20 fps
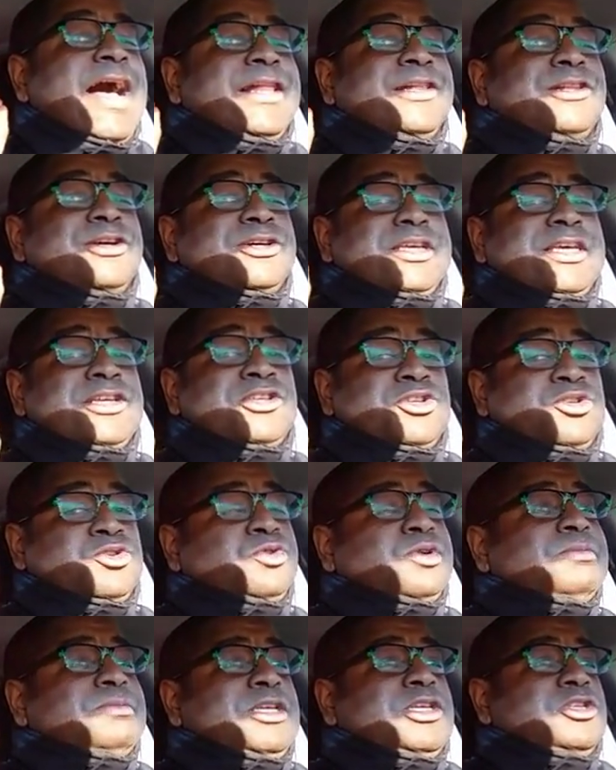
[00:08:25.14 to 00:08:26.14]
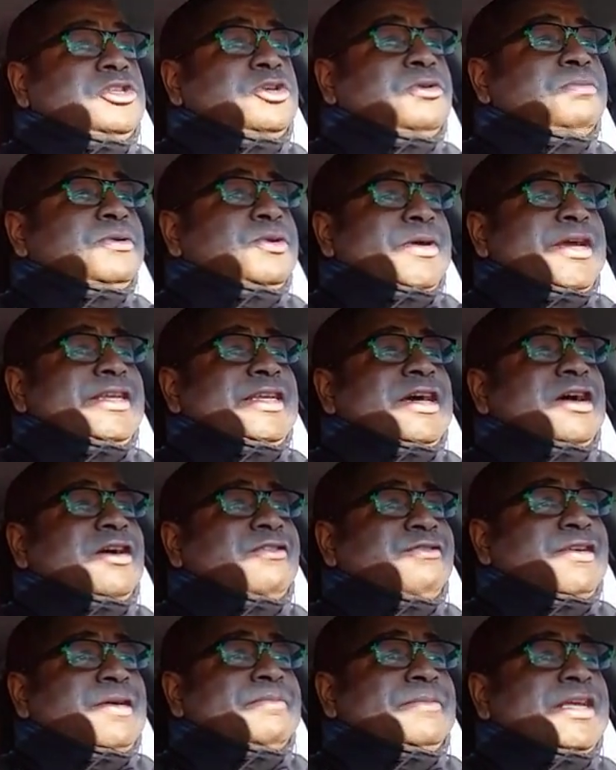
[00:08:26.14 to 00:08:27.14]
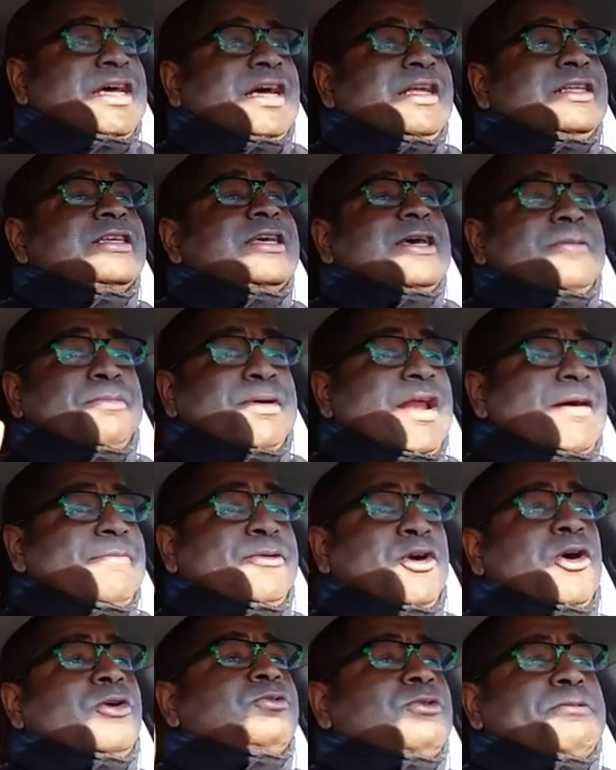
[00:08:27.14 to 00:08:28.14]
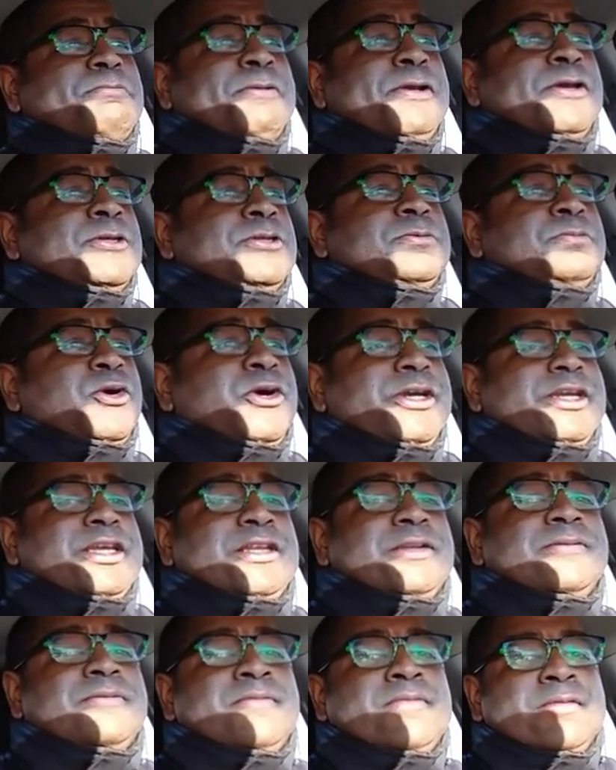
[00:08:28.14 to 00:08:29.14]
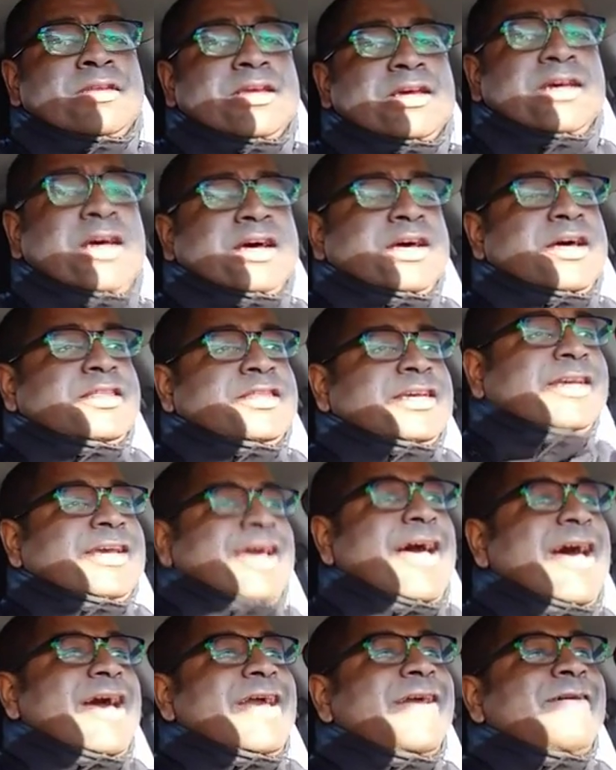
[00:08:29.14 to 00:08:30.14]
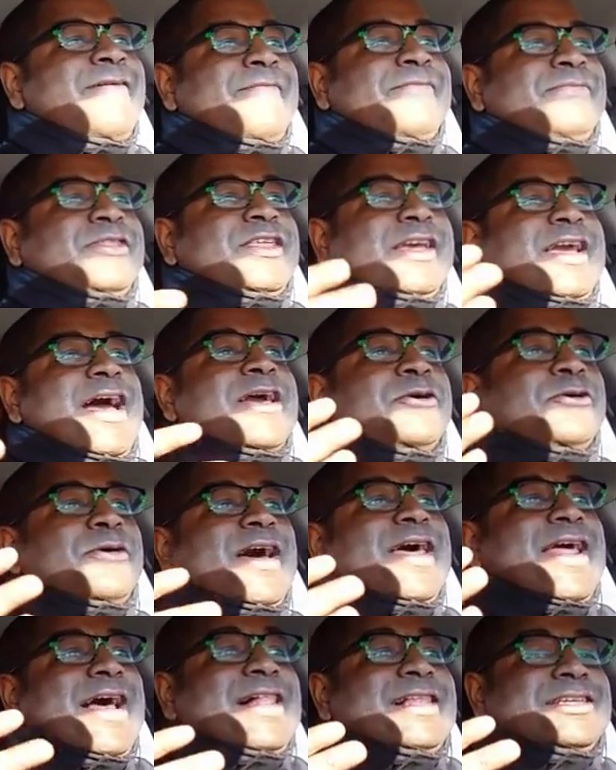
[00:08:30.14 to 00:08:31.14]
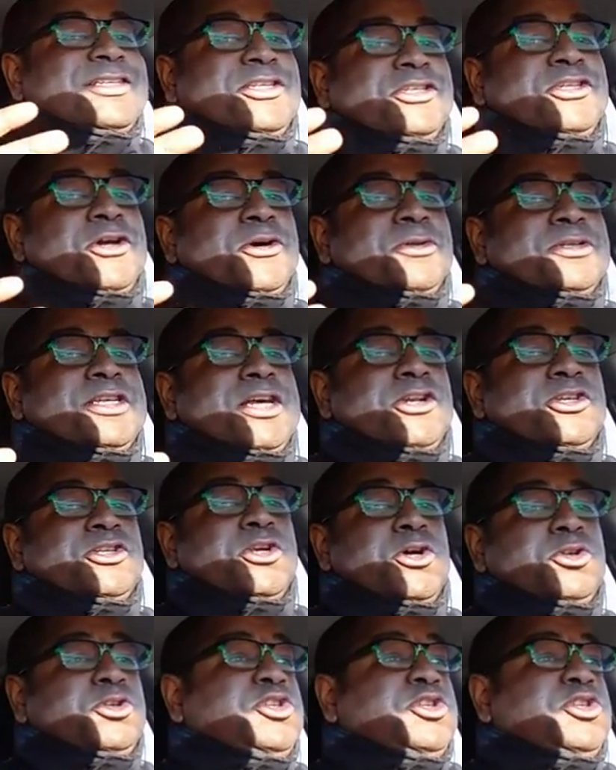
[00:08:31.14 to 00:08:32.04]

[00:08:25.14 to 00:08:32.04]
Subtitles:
I look extremely stupid right now if I'm not, but I'm going with Piers Morgan. The guy who had Alex Jones on the show.